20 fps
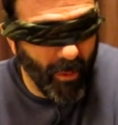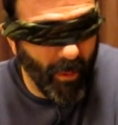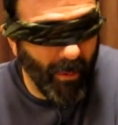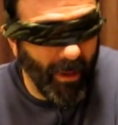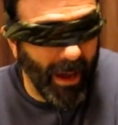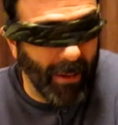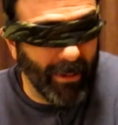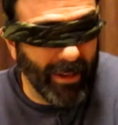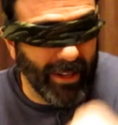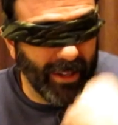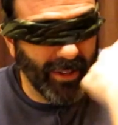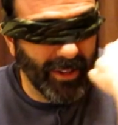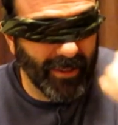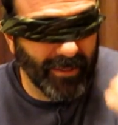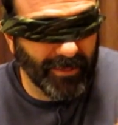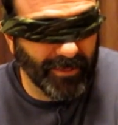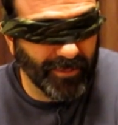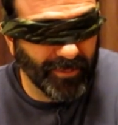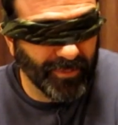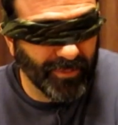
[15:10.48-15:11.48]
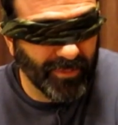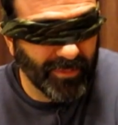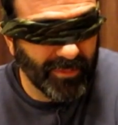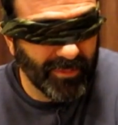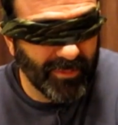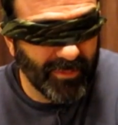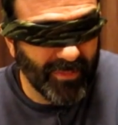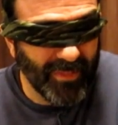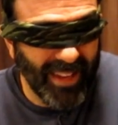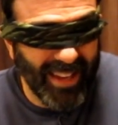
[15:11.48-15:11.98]
How about I go?
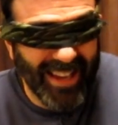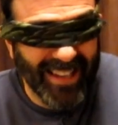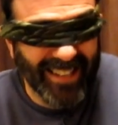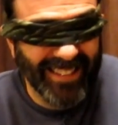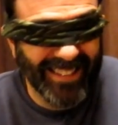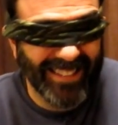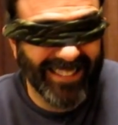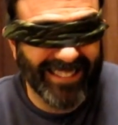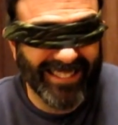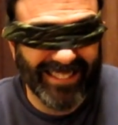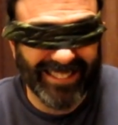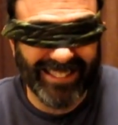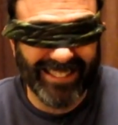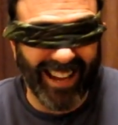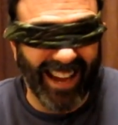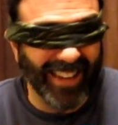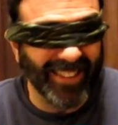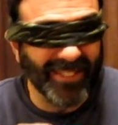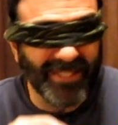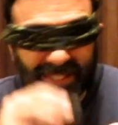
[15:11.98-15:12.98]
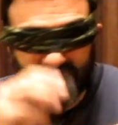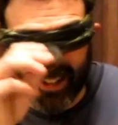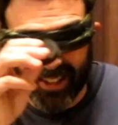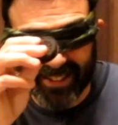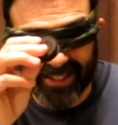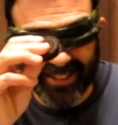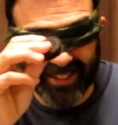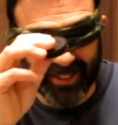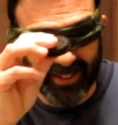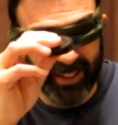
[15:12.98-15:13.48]
I don't
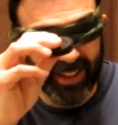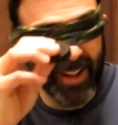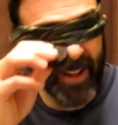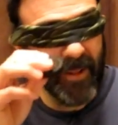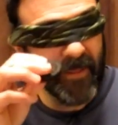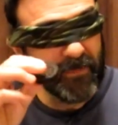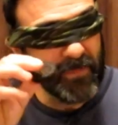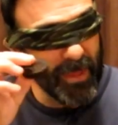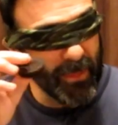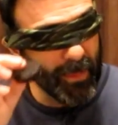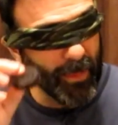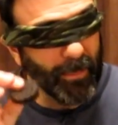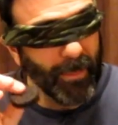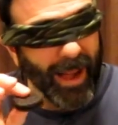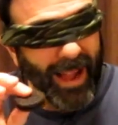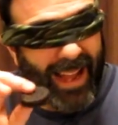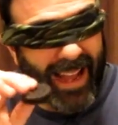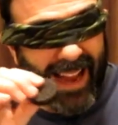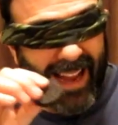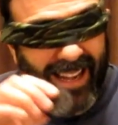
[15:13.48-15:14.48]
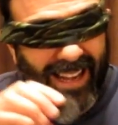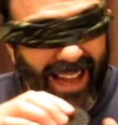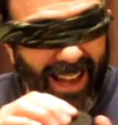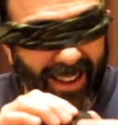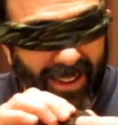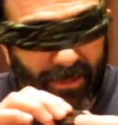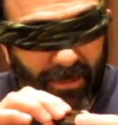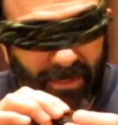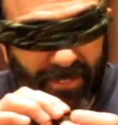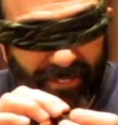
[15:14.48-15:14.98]
trust you. I'm gonna put my hand
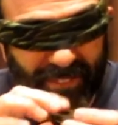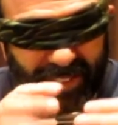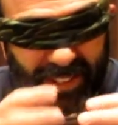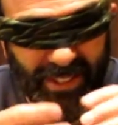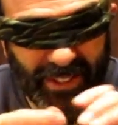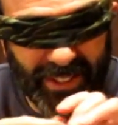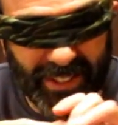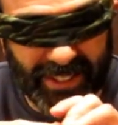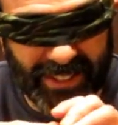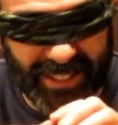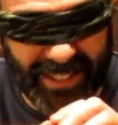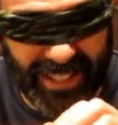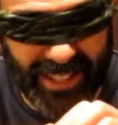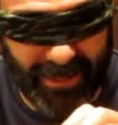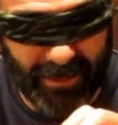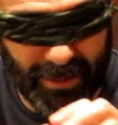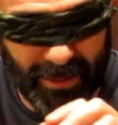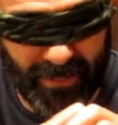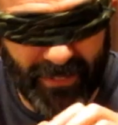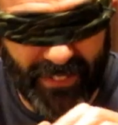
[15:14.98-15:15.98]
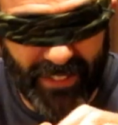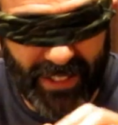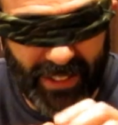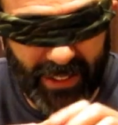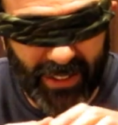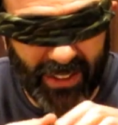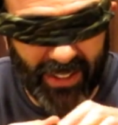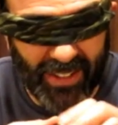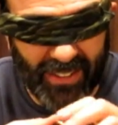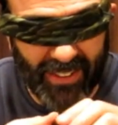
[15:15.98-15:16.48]
out. I'm gonna feel the cookie. I'm gonna feel
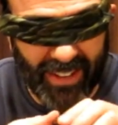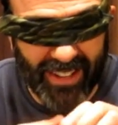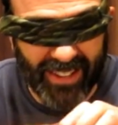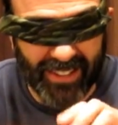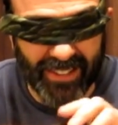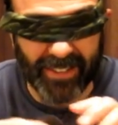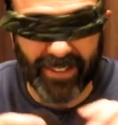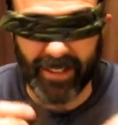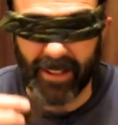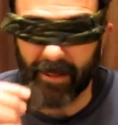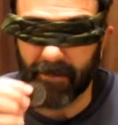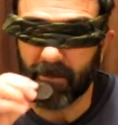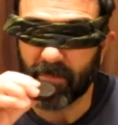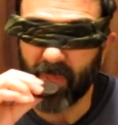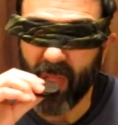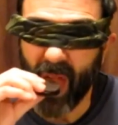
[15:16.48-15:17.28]
all around the cookie.